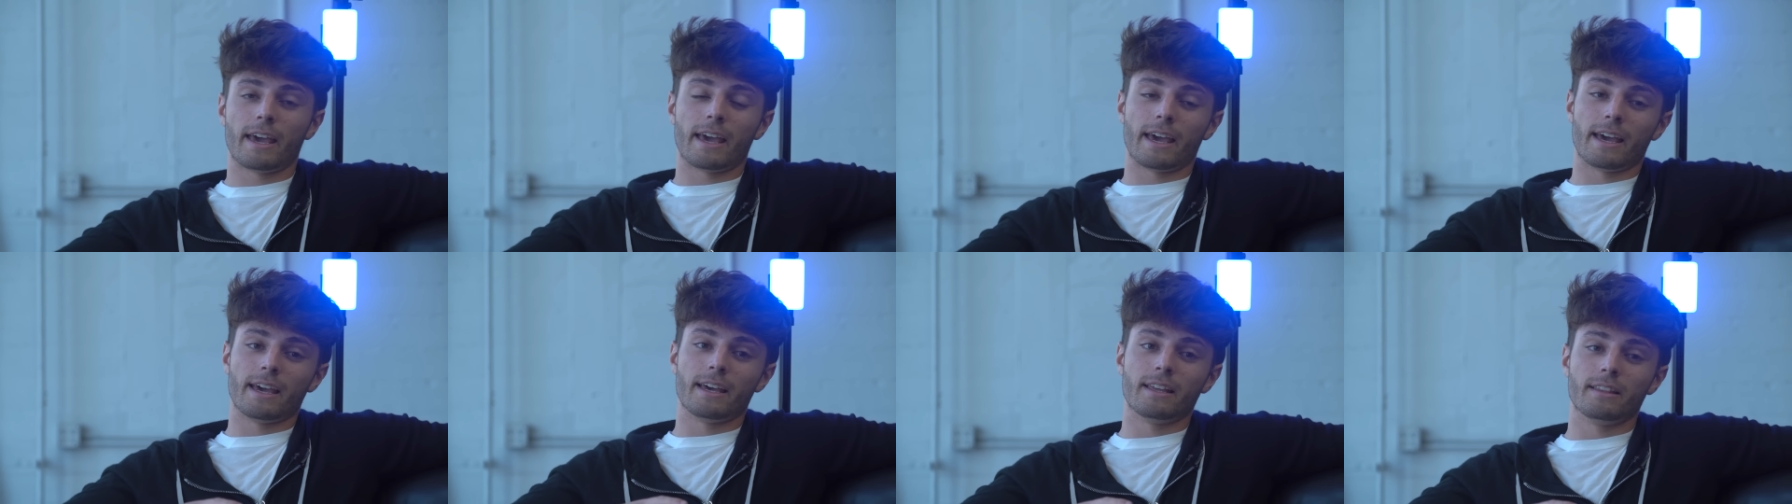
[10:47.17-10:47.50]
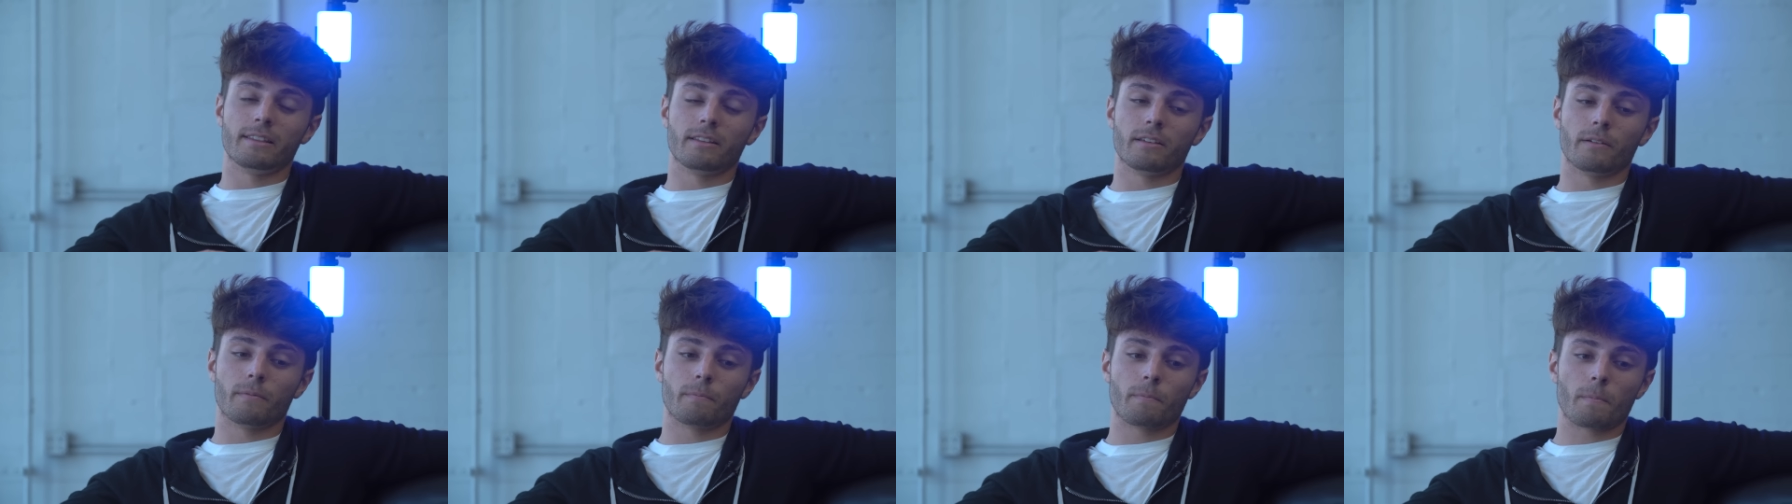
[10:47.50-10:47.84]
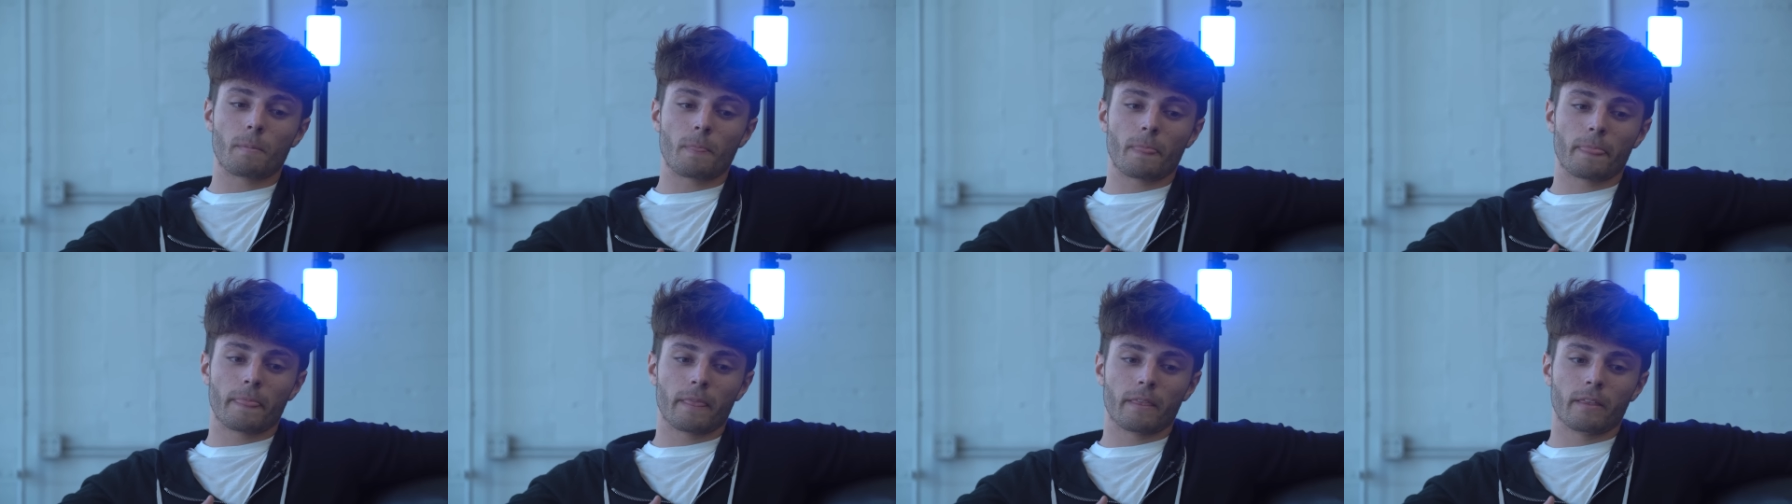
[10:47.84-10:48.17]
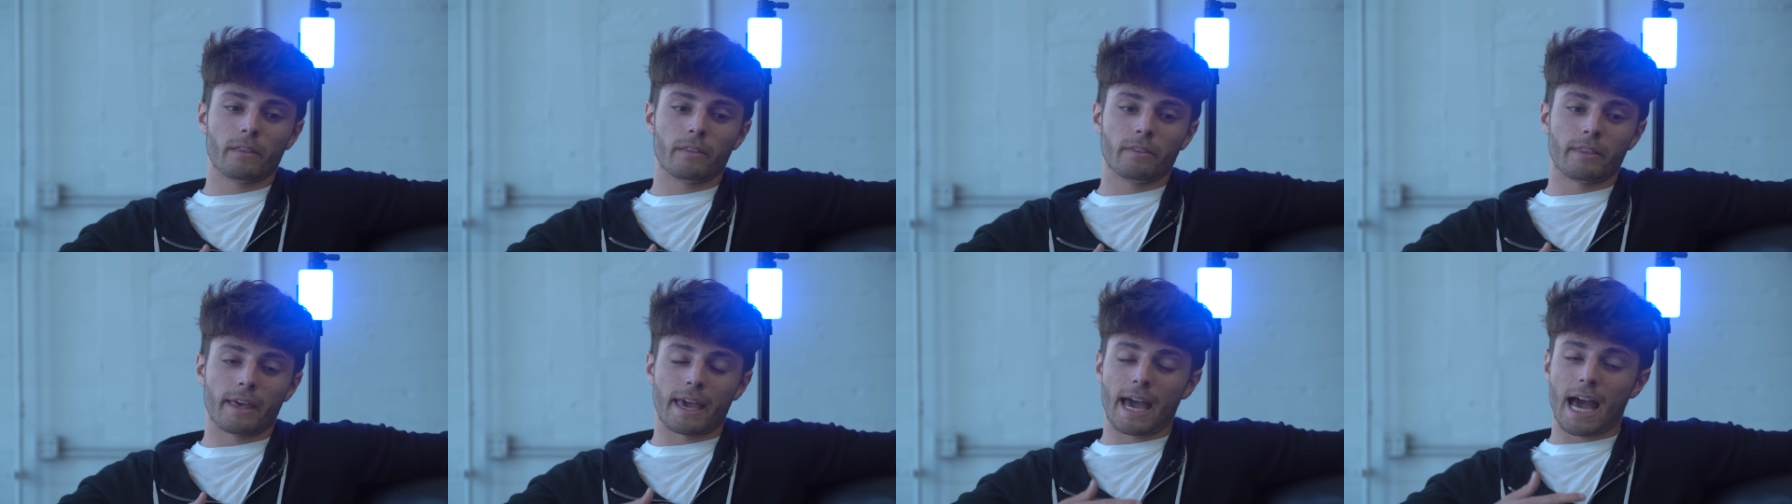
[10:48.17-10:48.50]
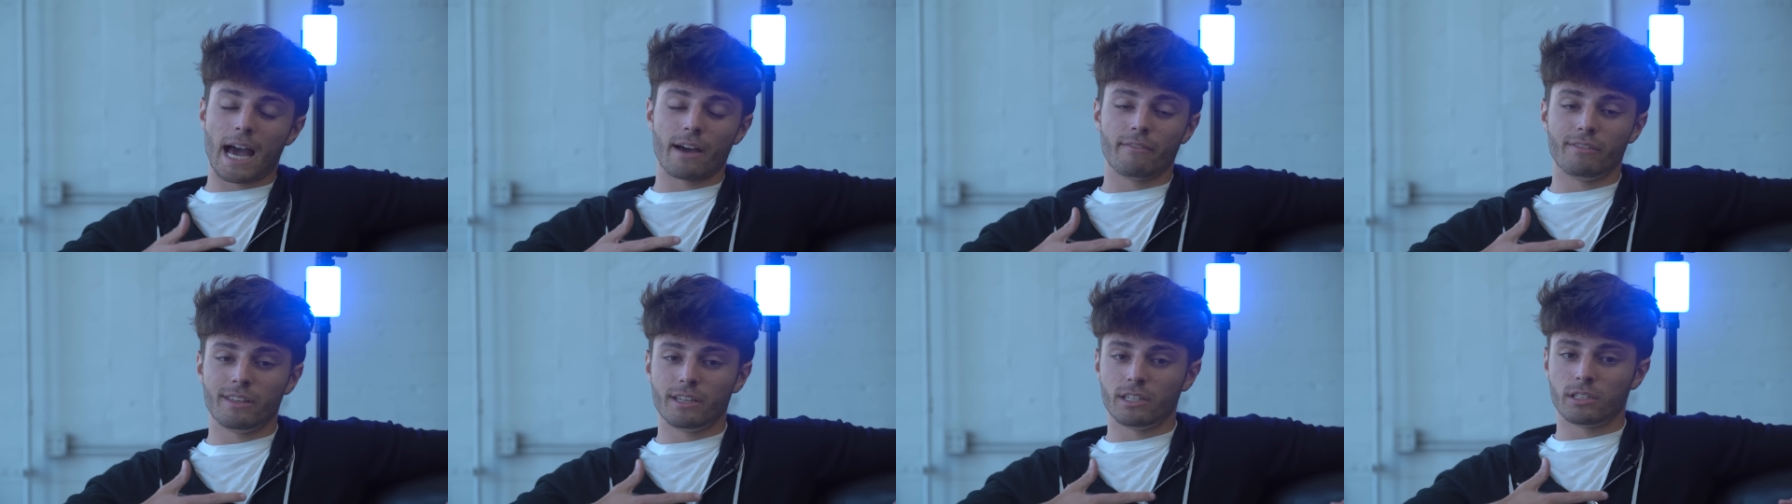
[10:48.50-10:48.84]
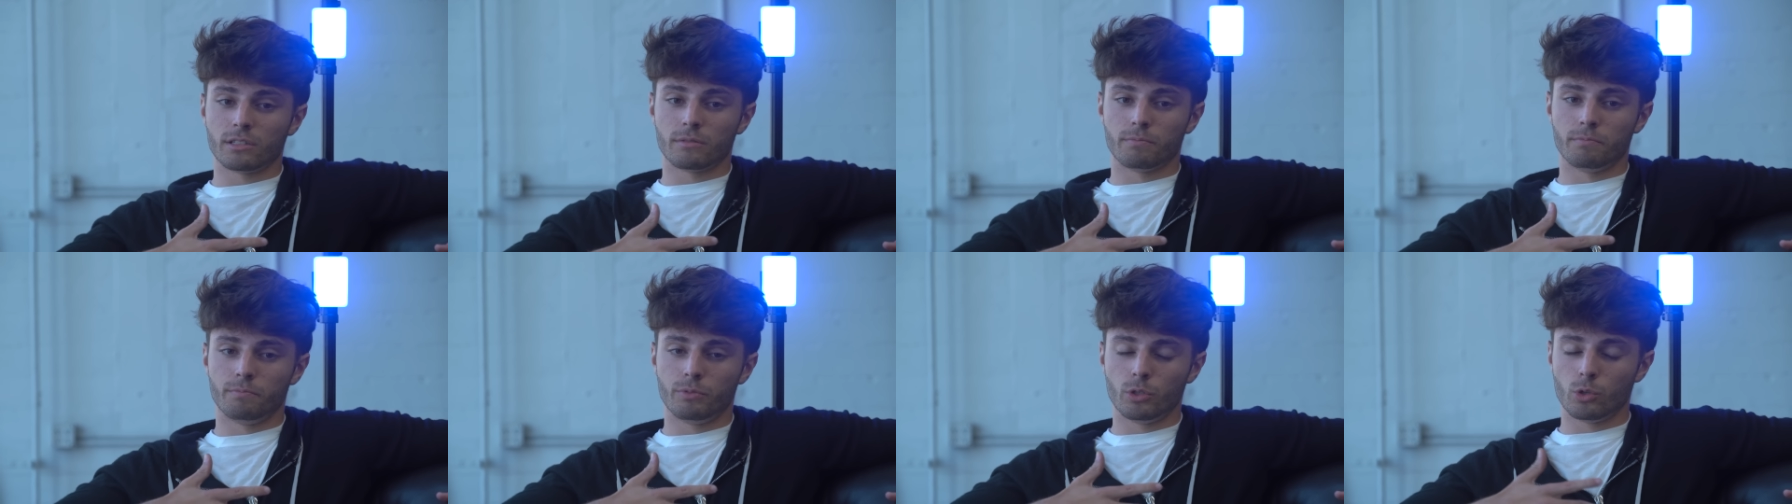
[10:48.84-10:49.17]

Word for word: And they have these